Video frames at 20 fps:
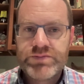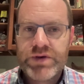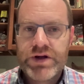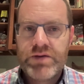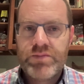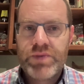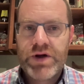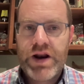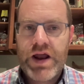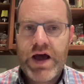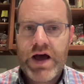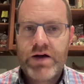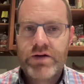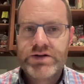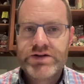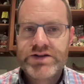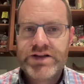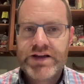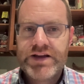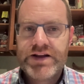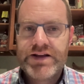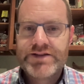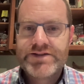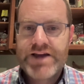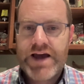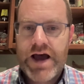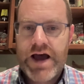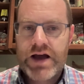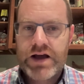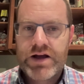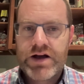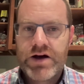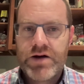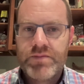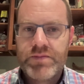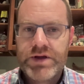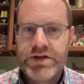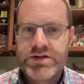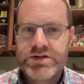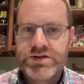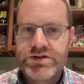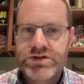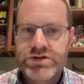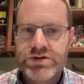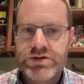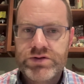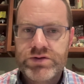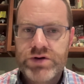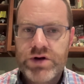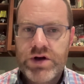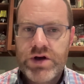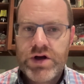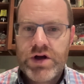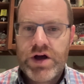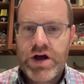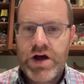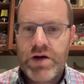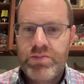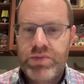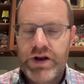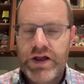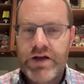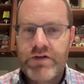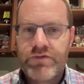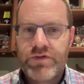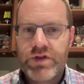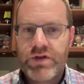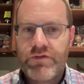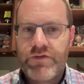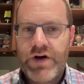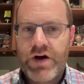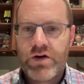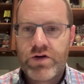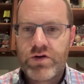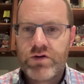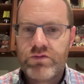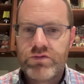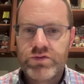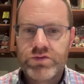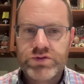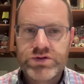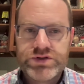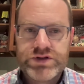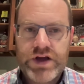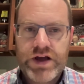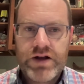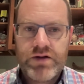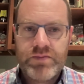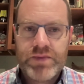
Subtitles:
But how did attack come into play for the Falco rule set?